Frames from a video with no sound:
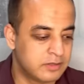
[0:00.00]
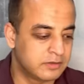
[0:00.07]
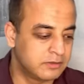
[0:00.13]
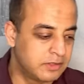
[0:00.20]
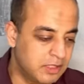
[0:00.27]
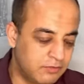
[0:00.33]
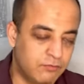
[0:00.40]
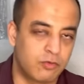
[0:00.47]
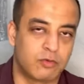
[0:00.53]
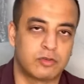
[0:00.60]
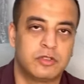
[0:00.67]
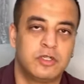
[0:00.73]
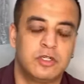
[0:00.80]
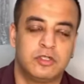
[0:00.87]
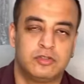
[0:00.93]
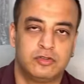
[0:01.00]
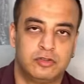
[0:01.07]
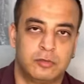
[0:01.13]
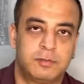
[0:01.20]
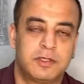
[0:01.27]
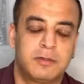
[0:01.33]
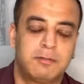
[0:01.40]
Therefore
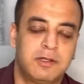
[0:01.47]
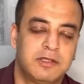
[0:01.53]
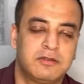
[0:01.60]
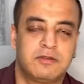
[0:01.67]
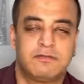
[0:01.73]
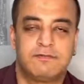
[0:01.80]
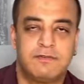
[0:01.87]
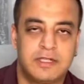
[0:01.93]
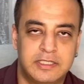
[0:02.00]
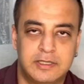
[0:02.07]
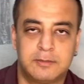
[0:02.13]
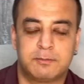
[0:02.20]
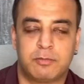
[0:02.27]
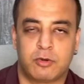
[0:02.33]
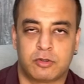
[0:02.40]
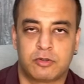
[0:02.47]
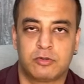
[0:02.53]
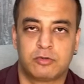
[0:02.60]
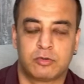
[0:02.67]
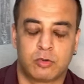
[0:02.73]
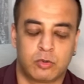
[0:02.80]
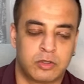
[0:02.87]
Jupiter plays a very
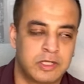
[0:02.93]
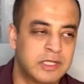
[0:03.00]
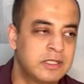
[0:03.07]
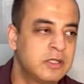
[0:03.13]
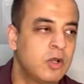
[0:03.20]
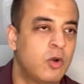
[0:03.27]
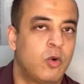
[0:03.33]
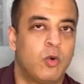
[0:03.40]
important role in